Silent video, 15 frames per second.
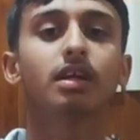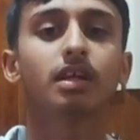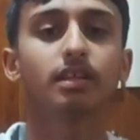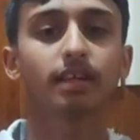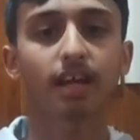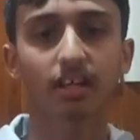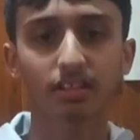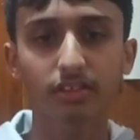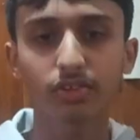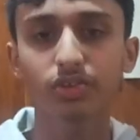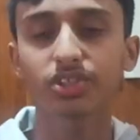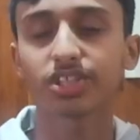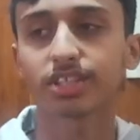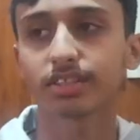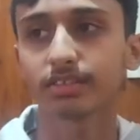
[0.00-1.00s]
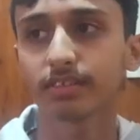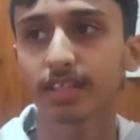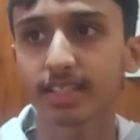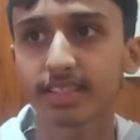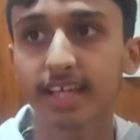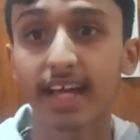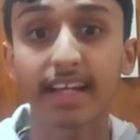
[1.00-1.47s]
the conclusion
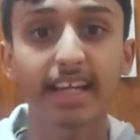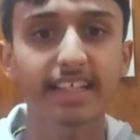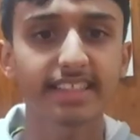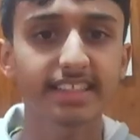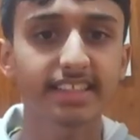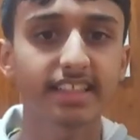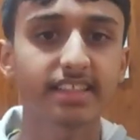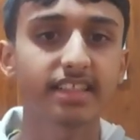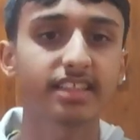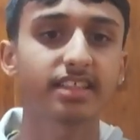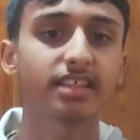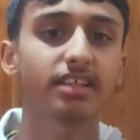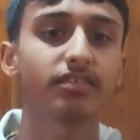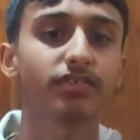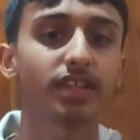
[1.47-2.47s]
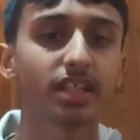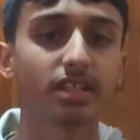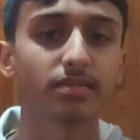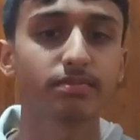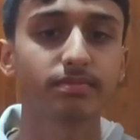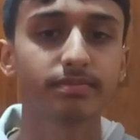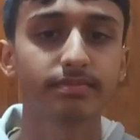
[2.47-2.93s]
is that existence is infinity.
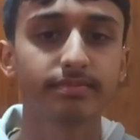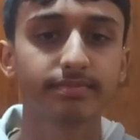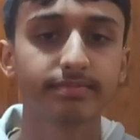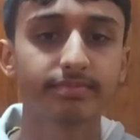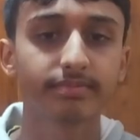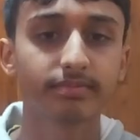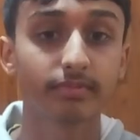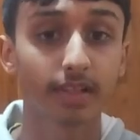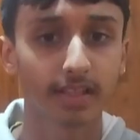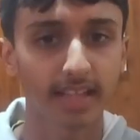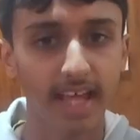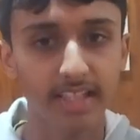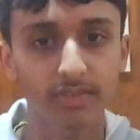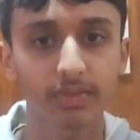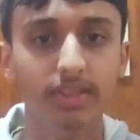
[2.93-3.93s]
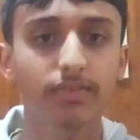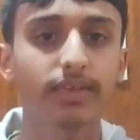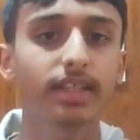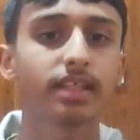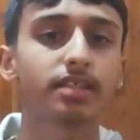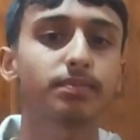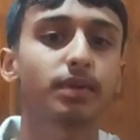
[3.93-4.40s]
That's what the
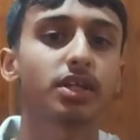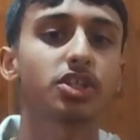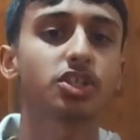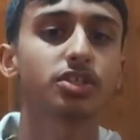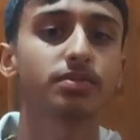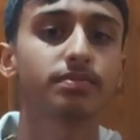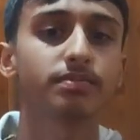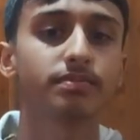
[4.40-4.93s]
Vedas preached.